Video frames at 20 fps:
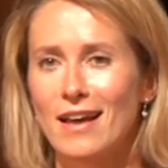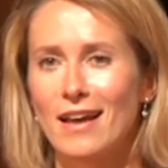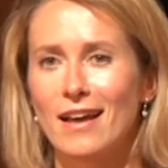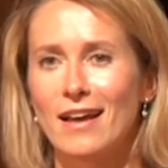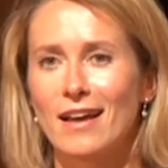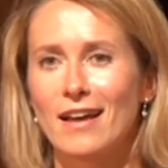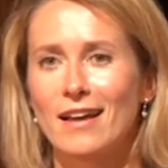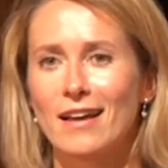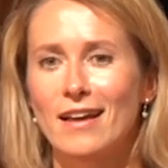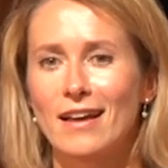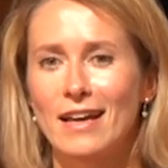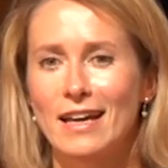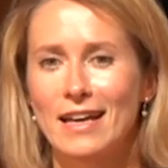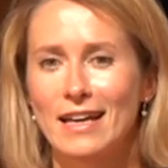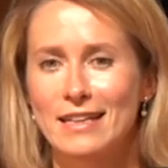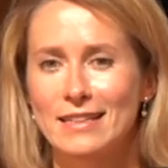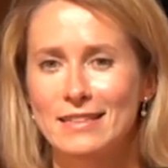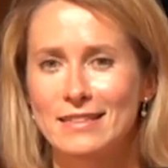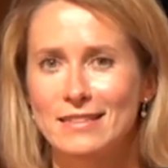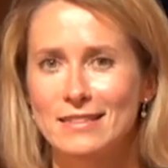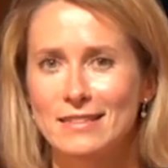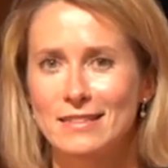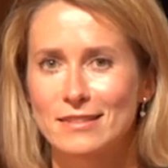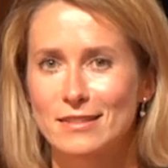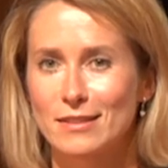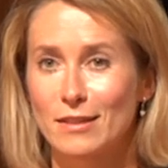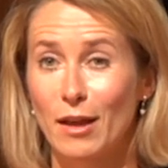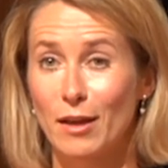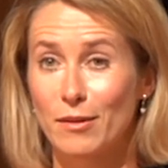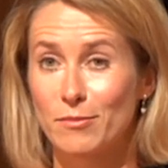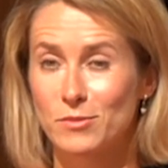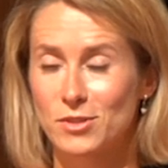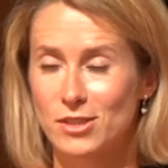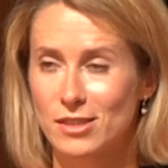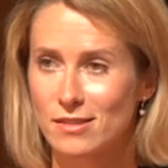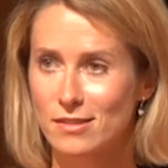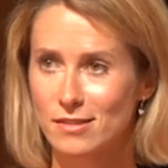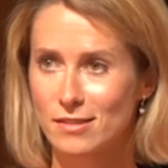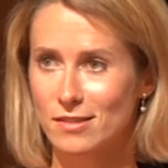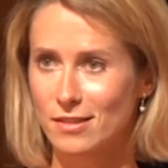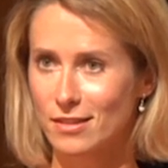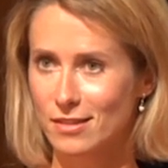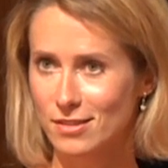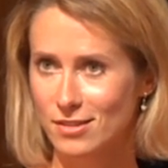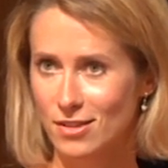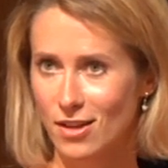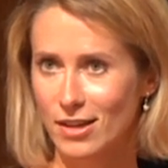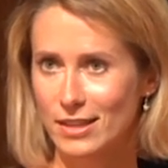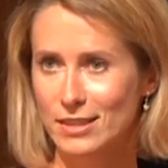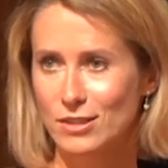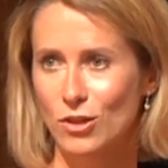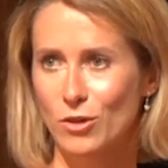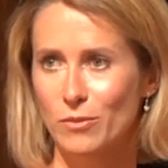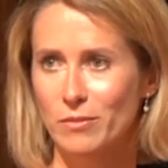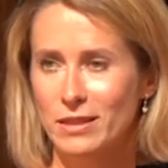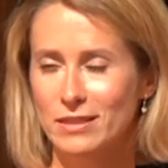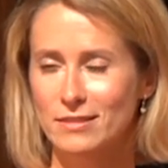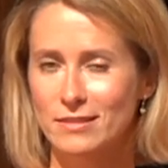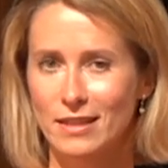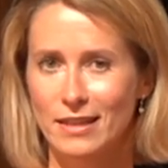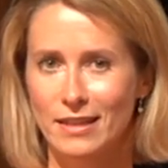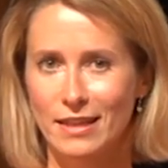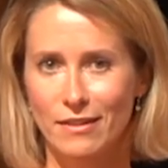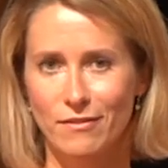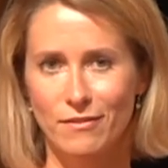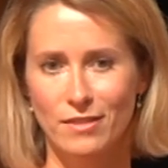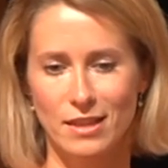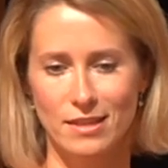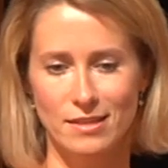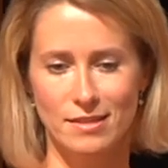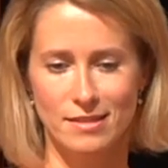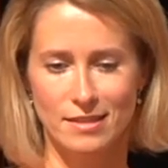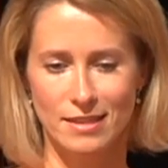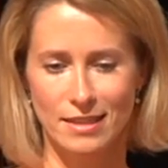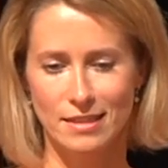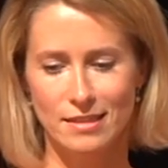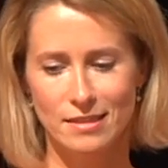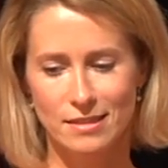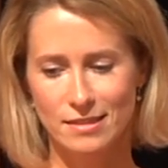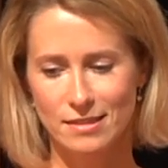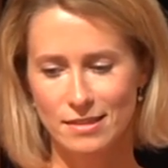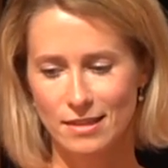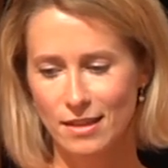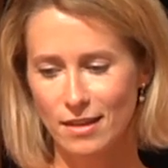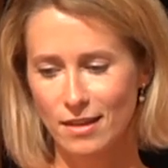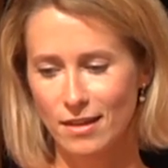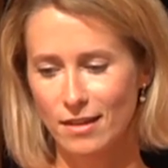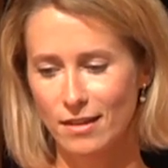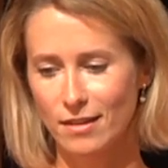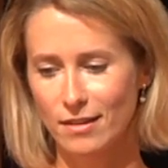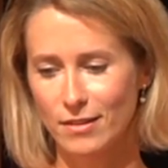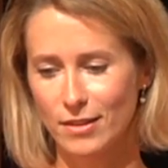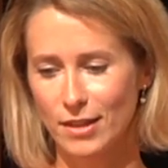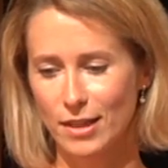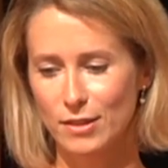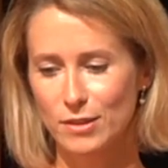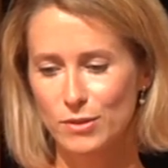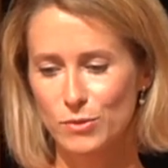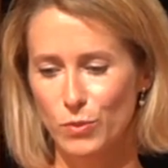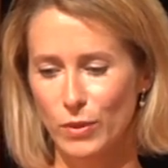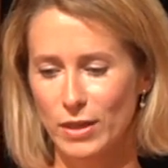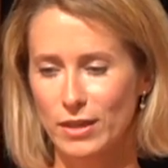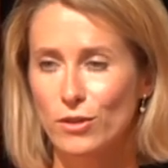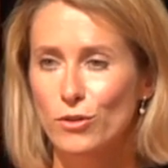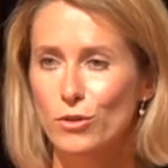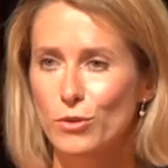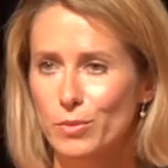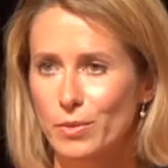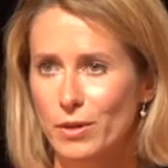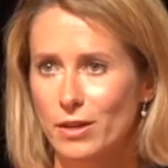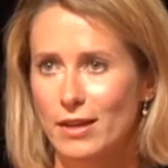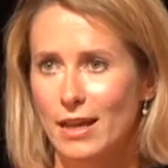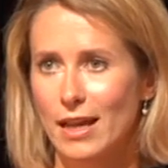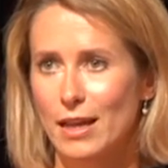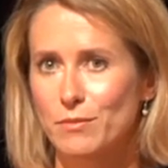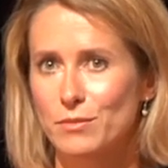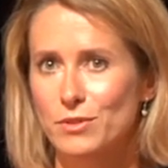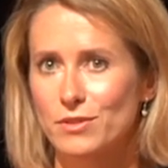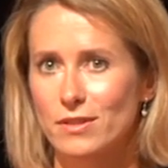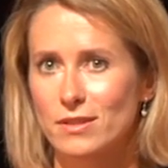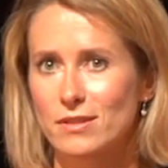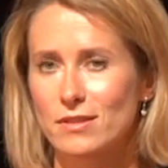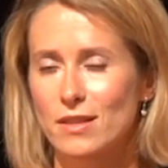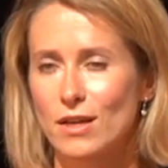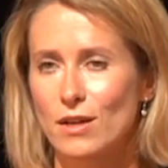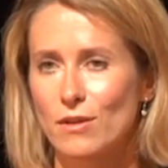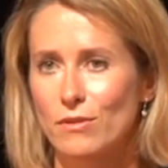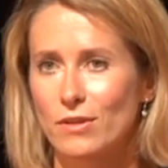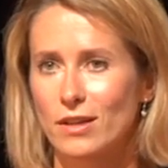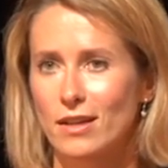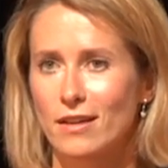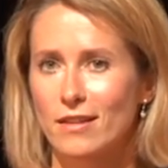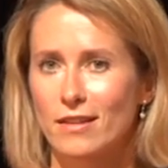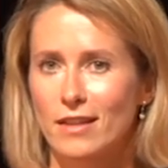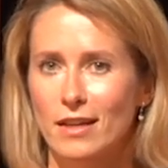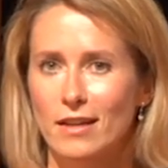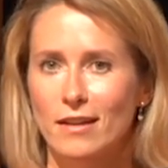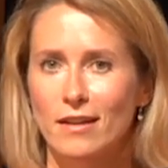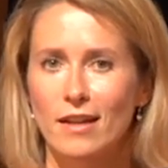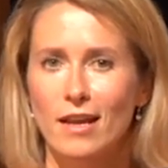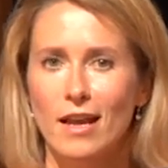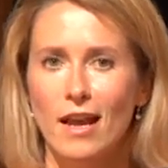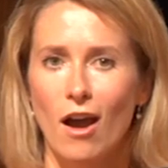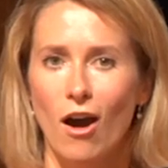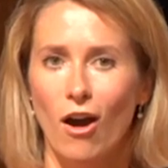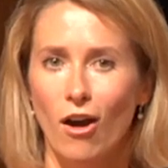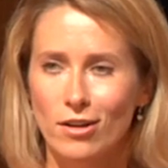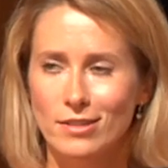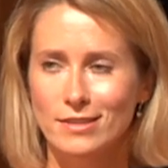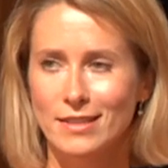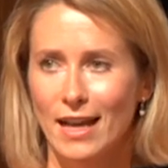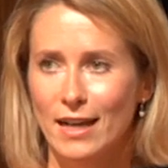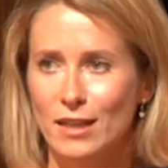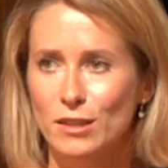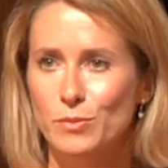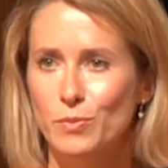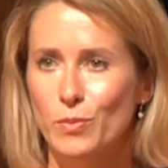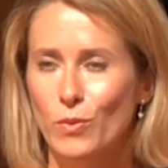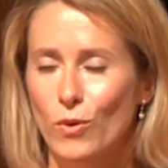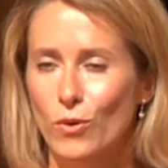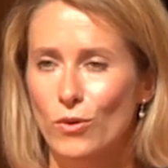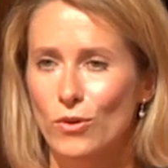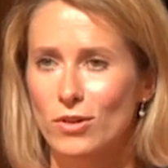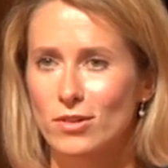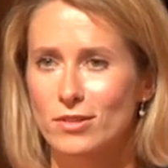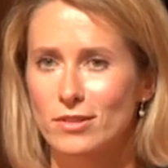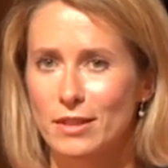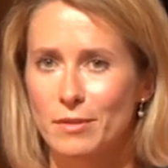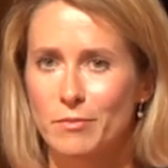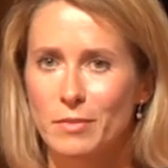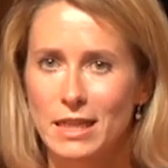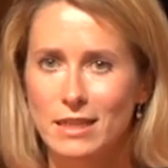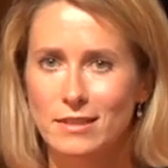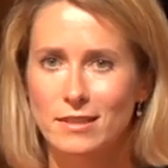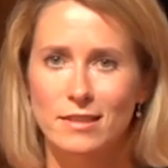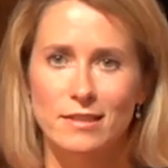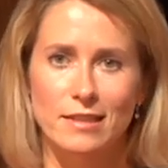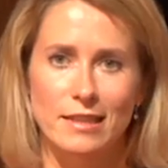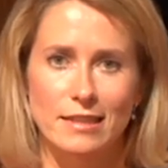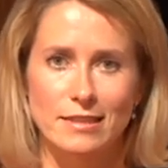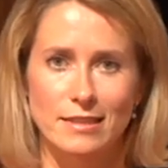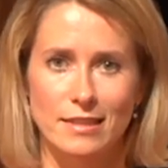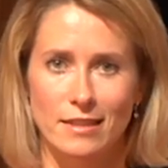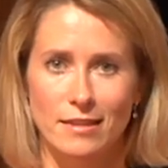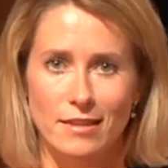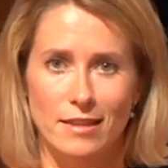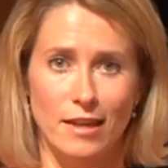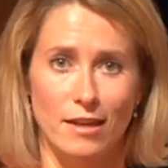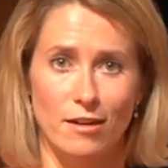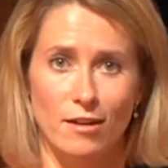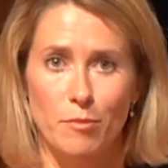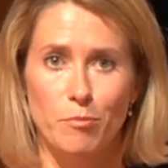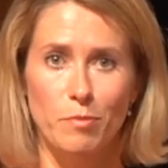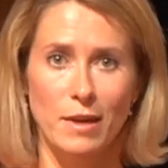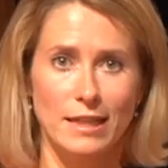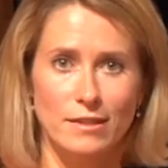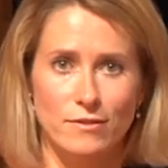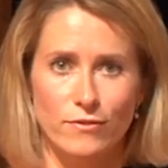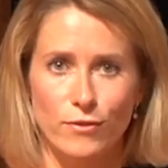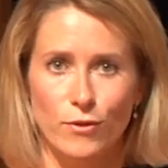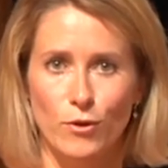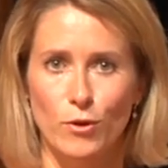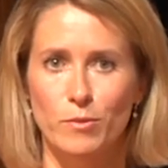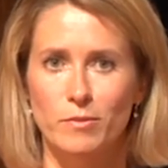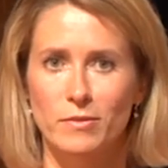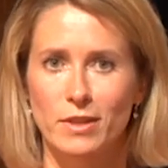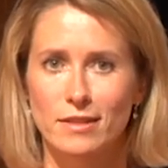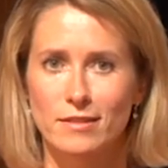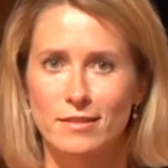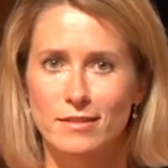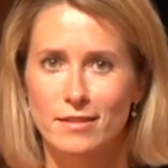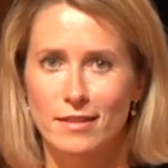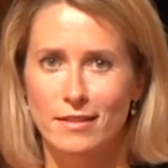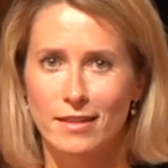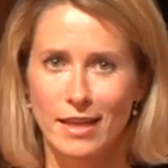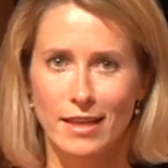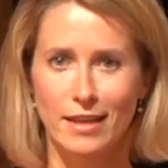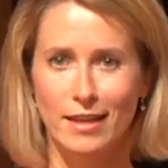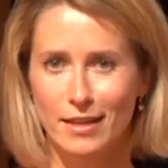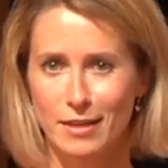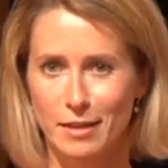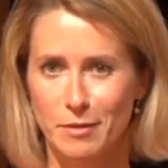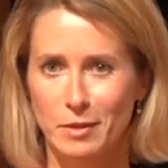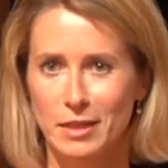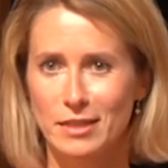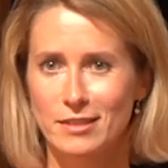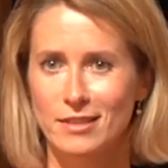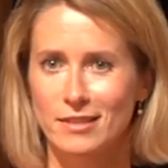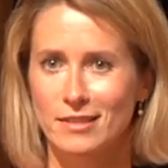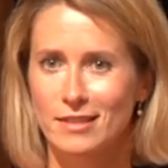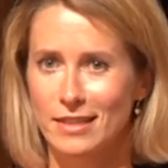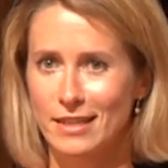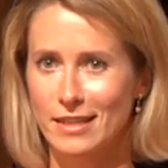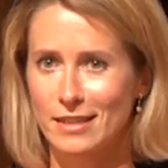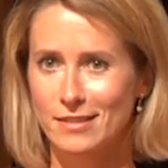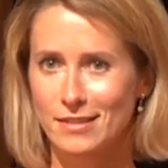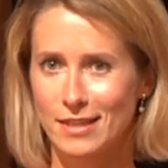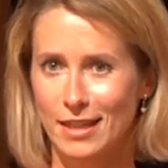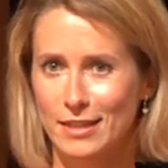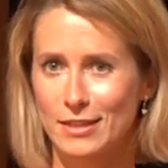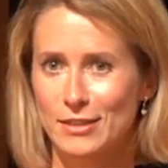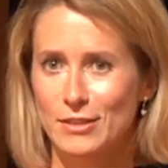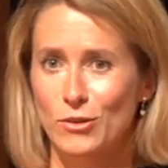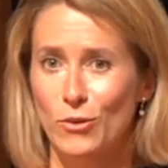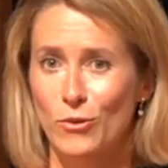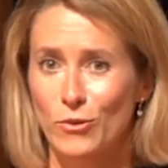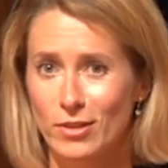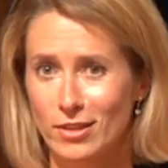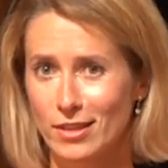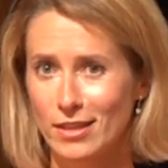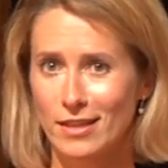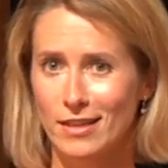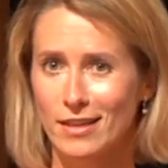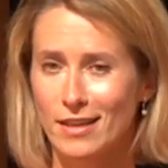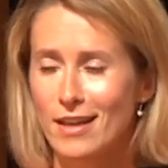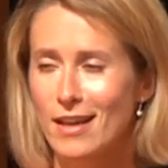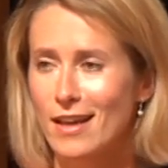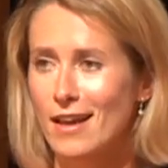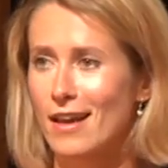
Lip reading: And just a side comment I give this is that when Uber came to Estonia, then our tax board immediately did their platform that they can immediately send all the